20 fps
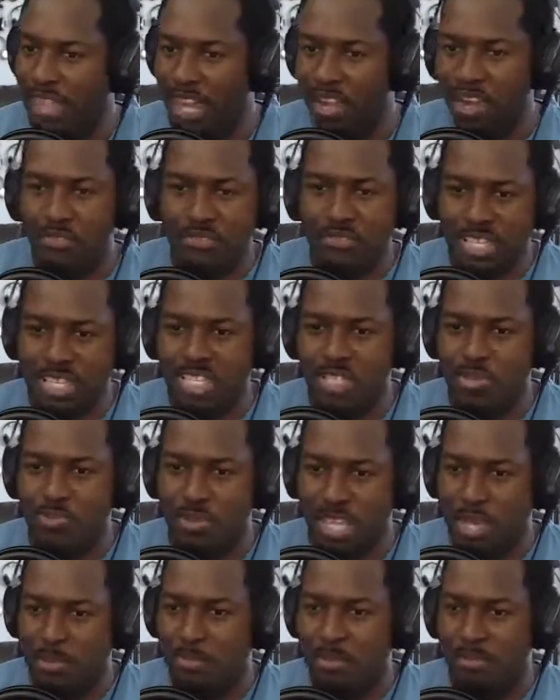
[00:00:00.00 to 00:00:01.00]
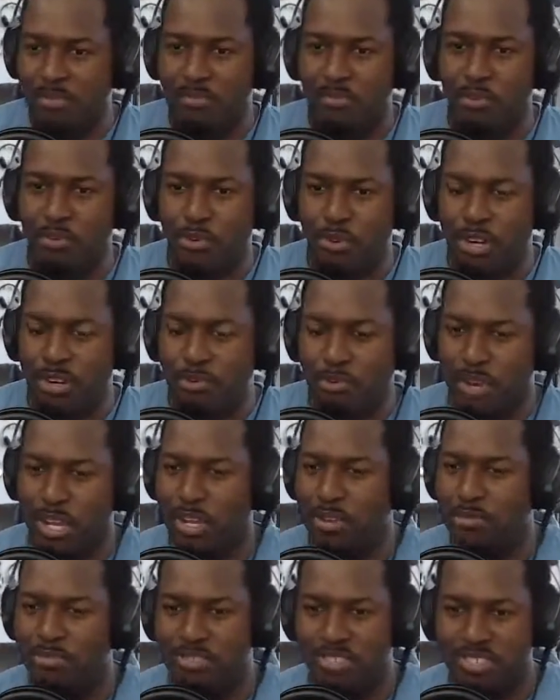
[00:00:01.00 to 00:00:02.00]
conversation with him and Ford where
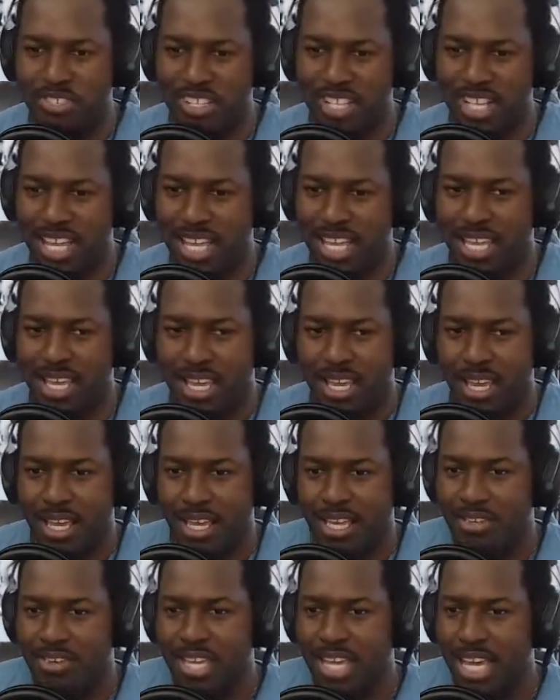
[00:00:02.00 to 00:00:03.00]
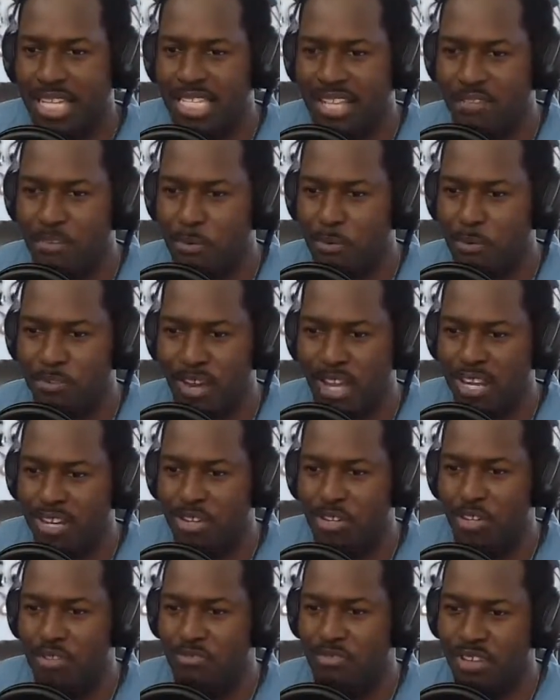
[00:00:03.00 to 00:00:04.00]
he was just like, you guys never provided
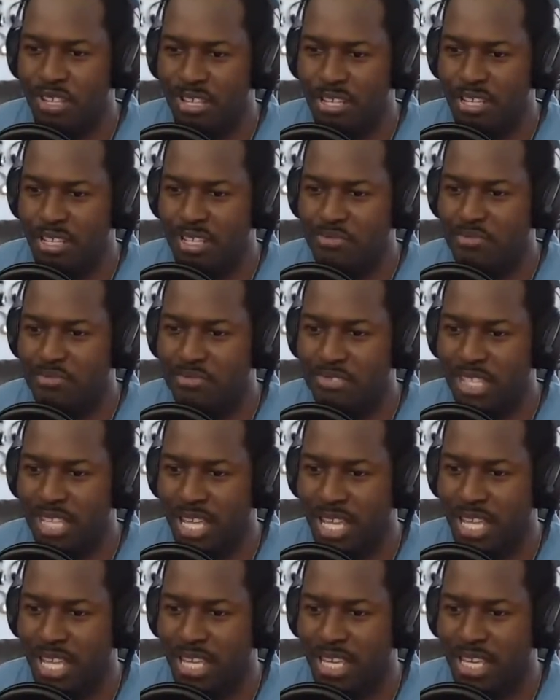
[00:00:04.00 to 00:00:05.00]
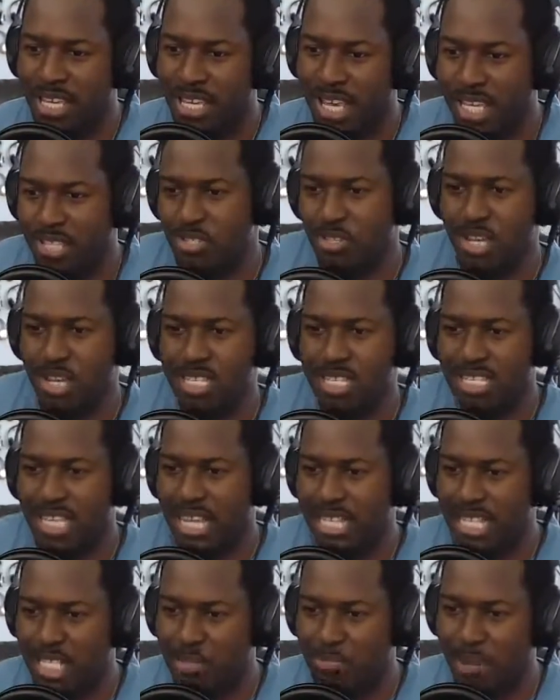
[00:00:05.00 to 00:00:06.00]
a good villain, like, so I
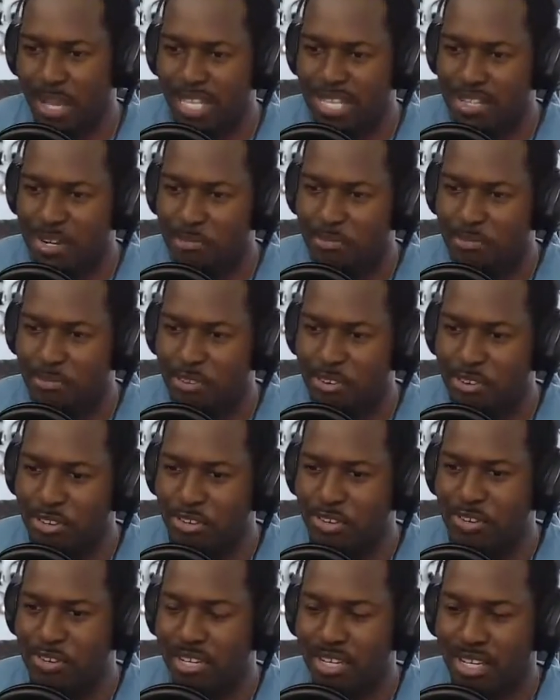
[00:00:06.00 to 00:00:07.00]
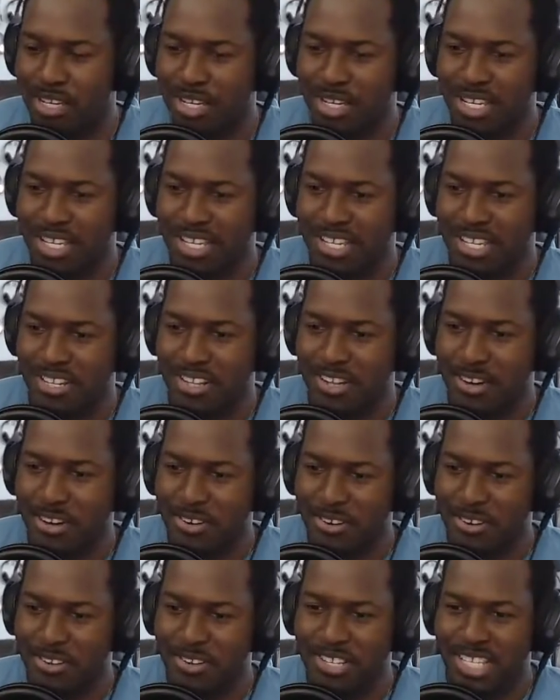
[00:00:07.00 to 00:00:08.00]
decided to spice it up for you.
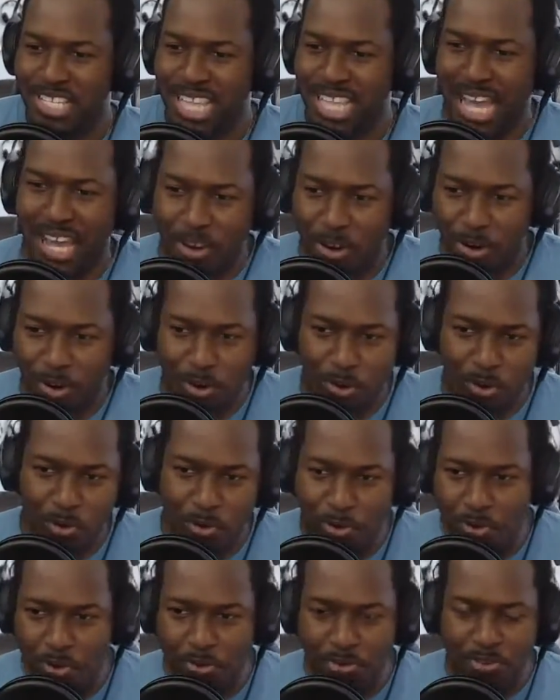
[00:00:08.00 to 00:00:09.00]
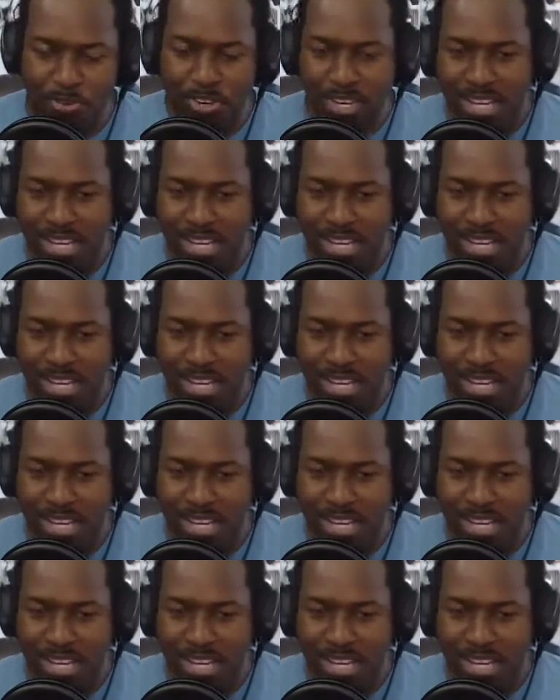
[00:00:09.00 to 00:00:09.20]
That whole